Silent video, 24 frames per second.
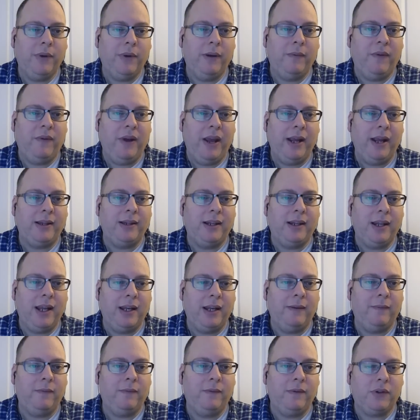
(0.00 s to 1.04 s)
In fact, it
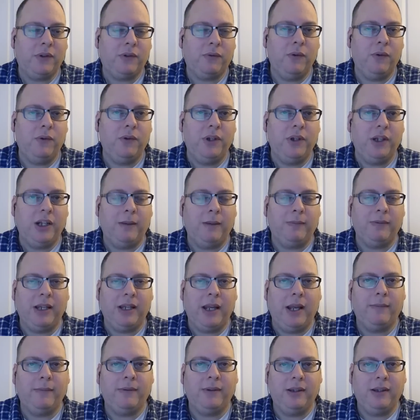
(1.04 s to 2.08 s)
kind of screwed you a couple
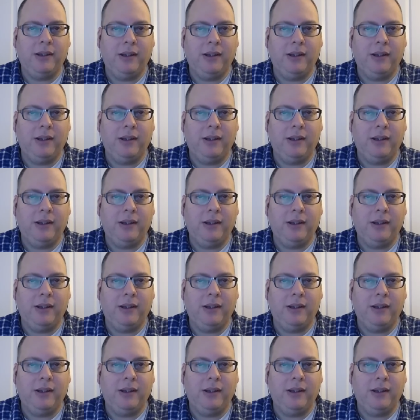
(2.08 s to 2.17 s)
times,